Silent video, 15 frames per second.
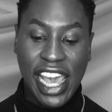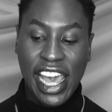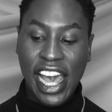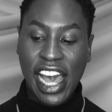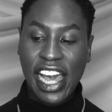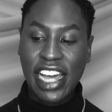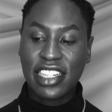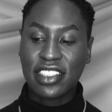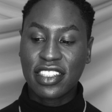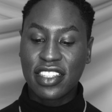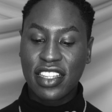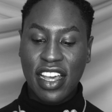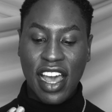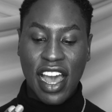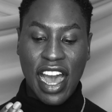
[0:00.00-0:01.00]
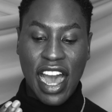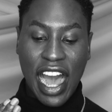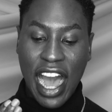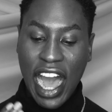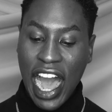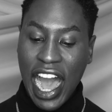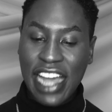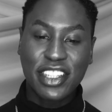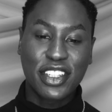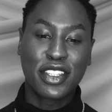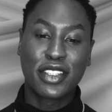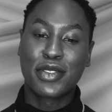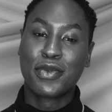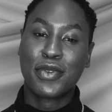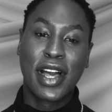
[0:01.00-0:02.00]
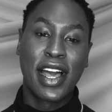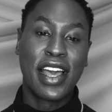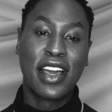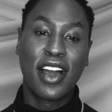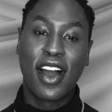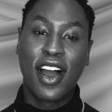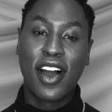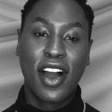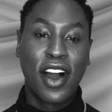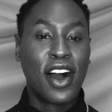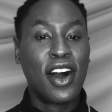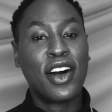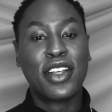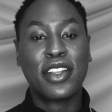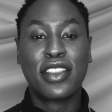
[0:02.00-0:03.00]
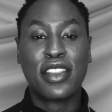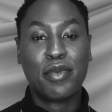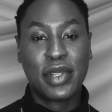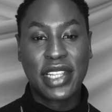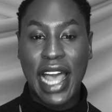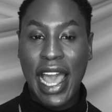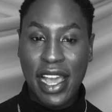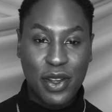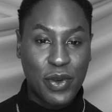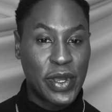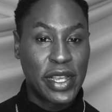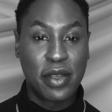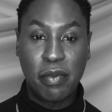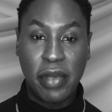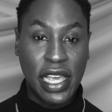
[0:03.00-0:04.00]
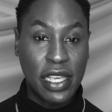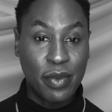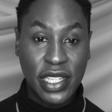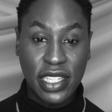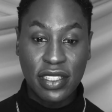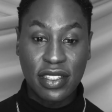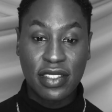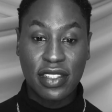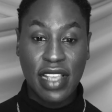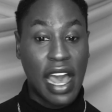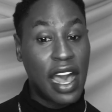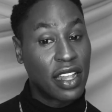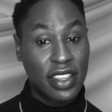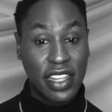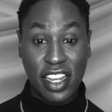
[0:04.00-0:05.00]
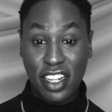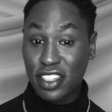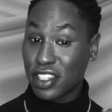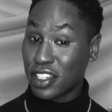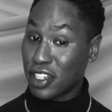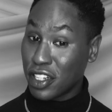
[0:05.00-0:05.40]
and I just want all the black queer babies out there to